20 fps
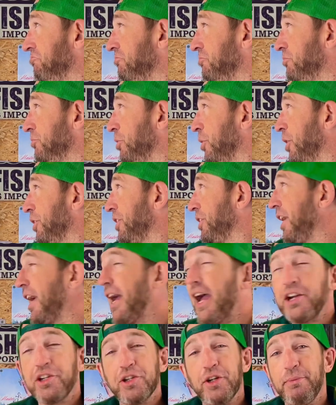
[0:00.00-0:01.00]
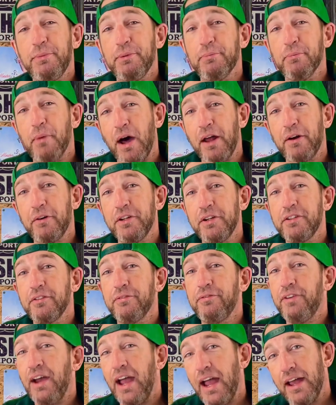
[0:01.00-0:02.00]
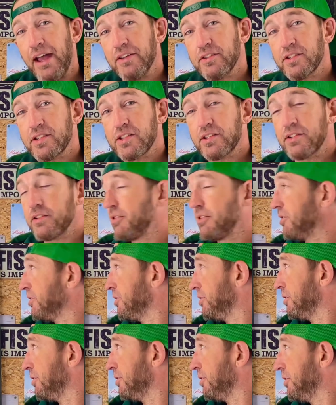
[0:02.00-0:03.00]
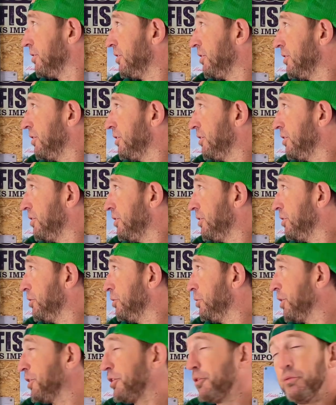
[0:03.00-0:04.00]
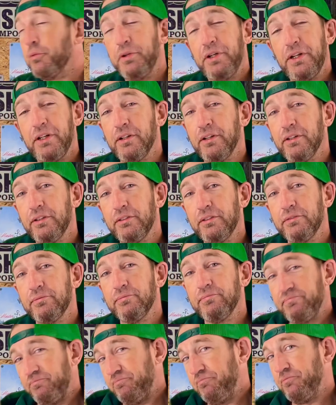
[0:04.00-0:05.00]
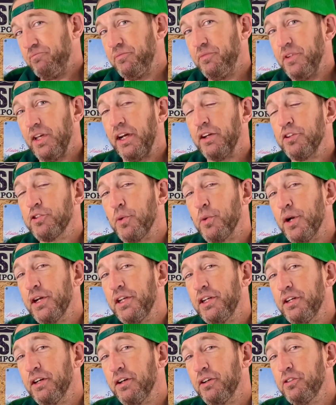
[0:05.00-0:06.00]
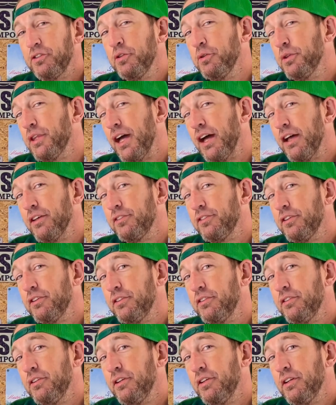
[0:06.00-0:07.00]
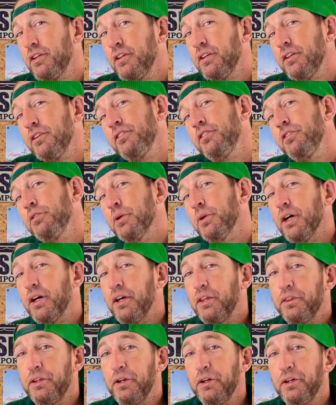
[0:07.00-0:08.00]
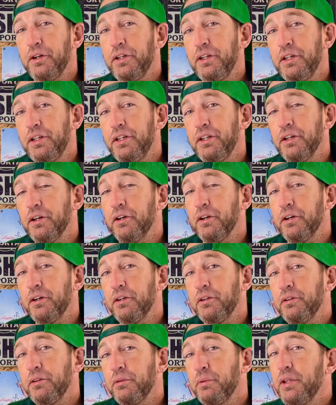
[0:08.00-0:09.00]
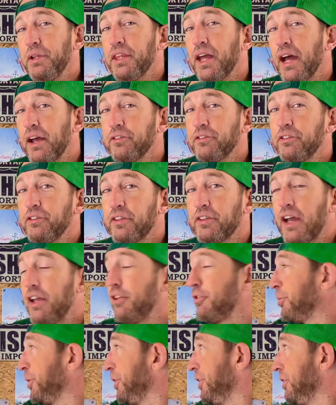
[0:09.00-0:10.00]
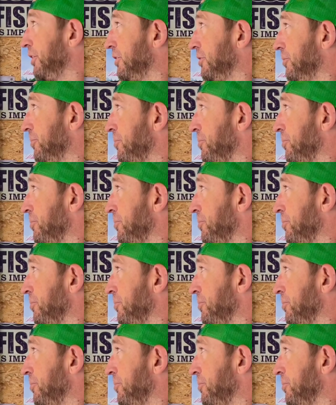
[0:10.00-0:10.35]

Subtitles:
We want the action to be moderate to fast. We want the reel, like a 20 or 2000 to a 30 or 3000 size reel.